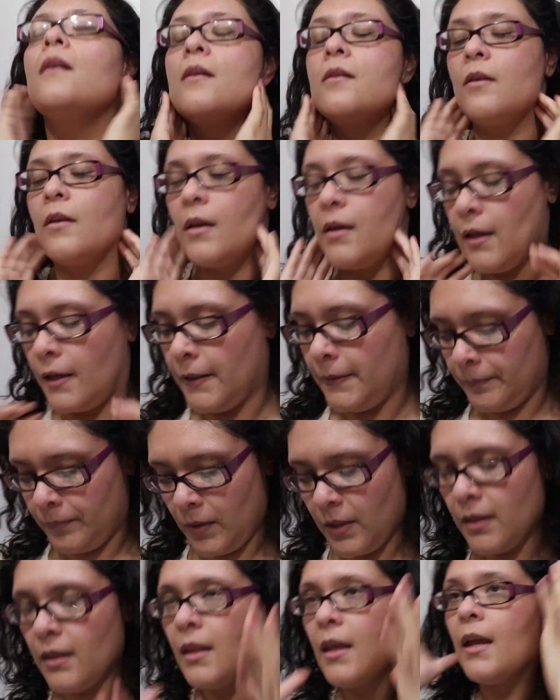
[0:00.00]
okay,
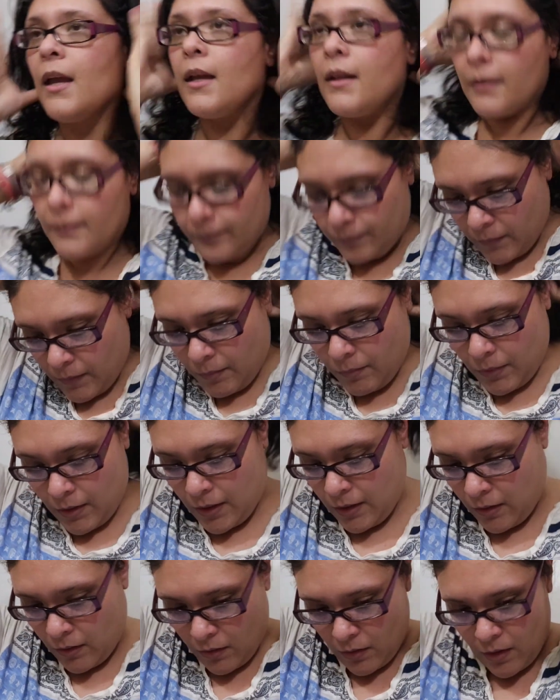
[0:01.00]
and then I'm going
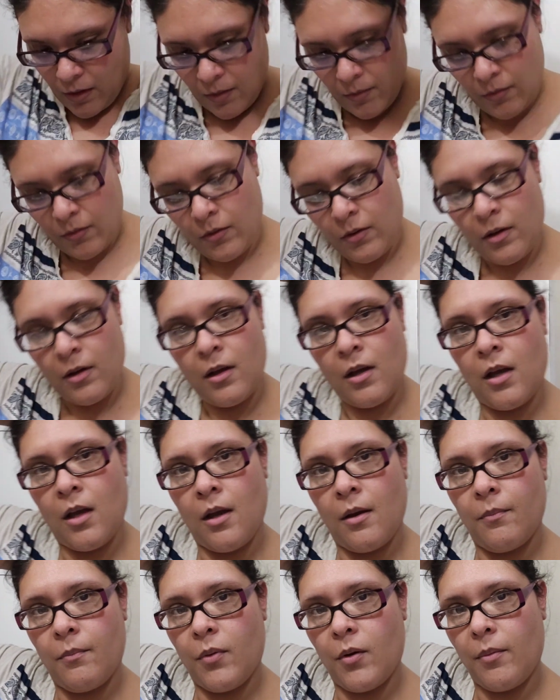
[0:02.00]
to
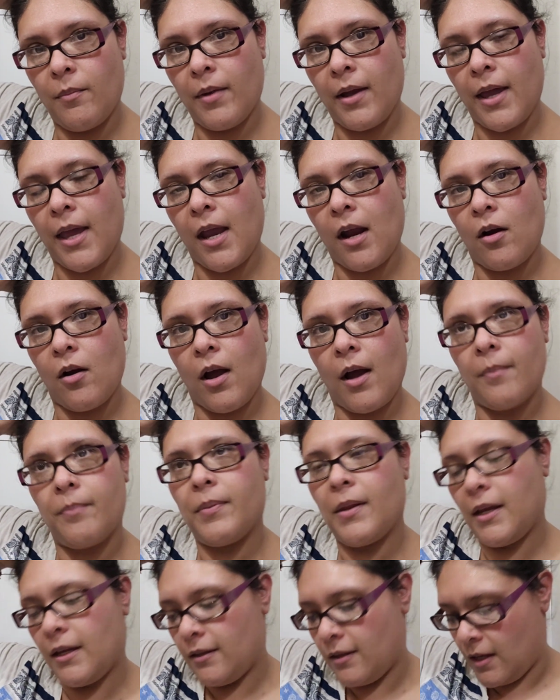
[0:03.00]
pull my hair up
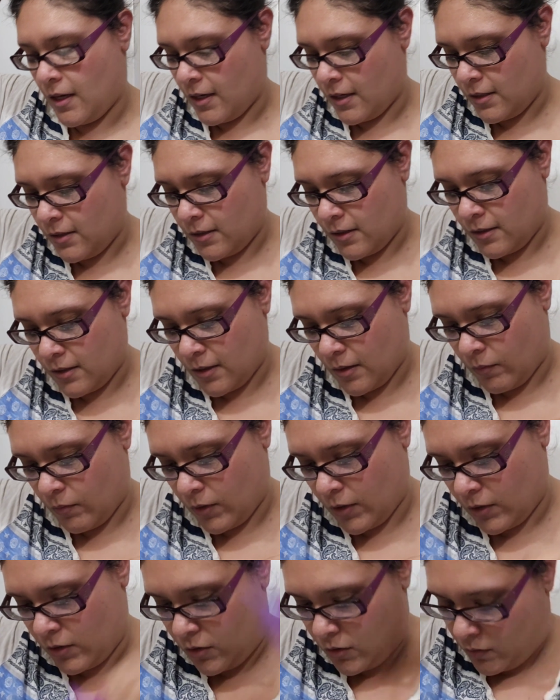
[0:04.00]
like this because I'm going
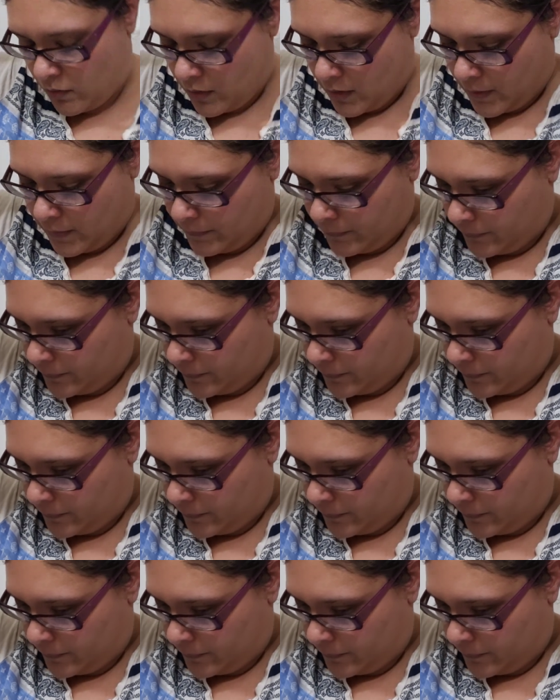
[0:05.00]
to do it.